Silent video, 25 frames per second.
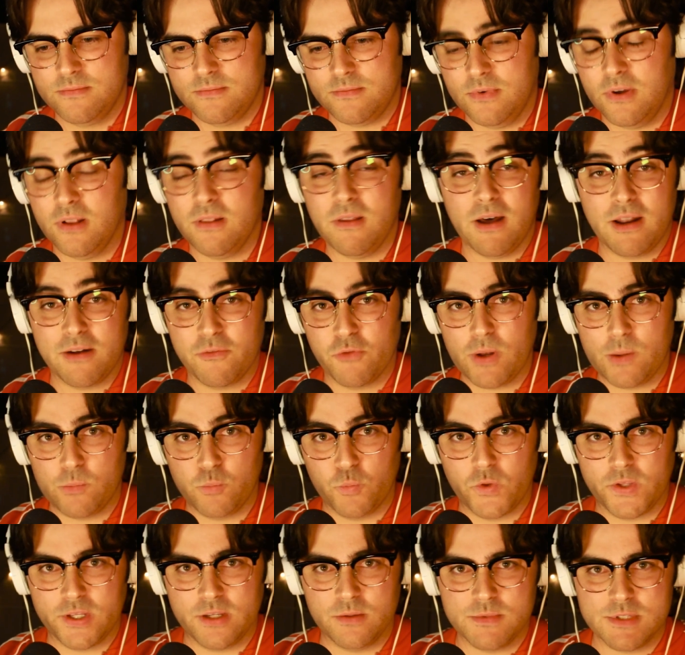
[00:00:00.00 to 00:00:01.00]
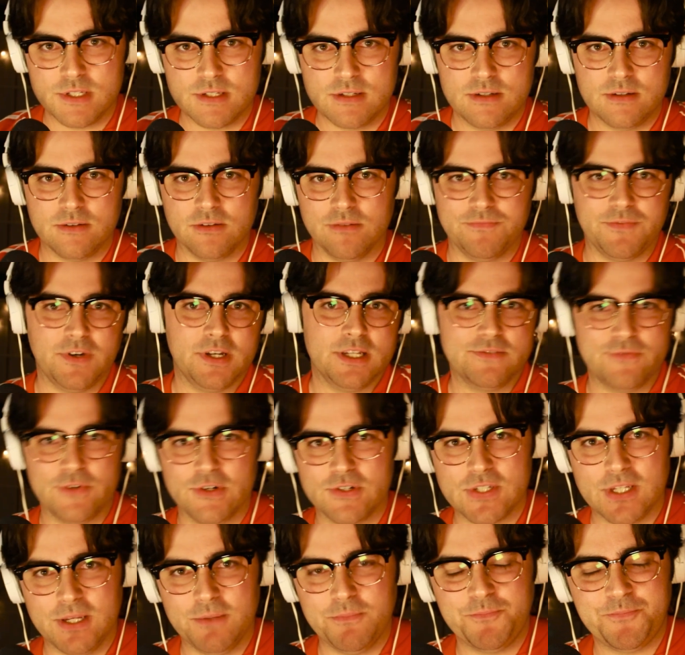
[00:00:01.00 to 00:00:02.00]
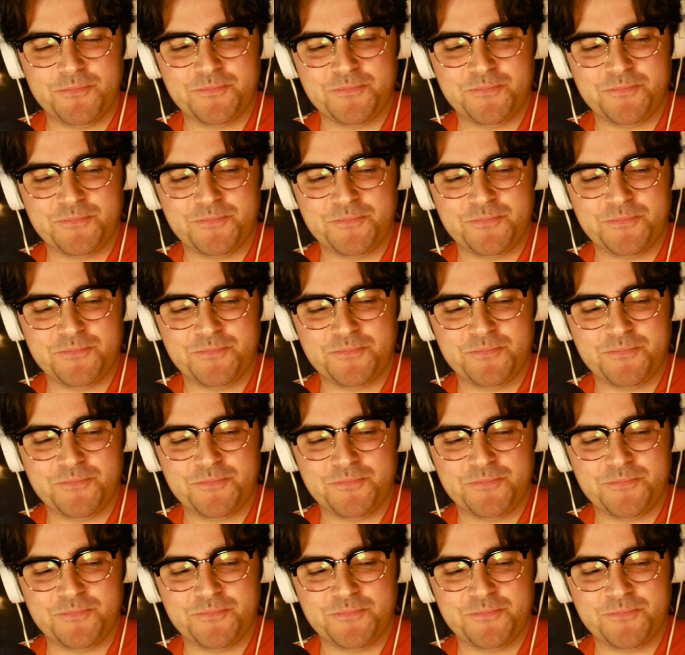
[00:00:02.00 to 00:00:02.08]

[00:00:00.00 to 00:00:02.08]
a lot of Robin Williams, vice versa.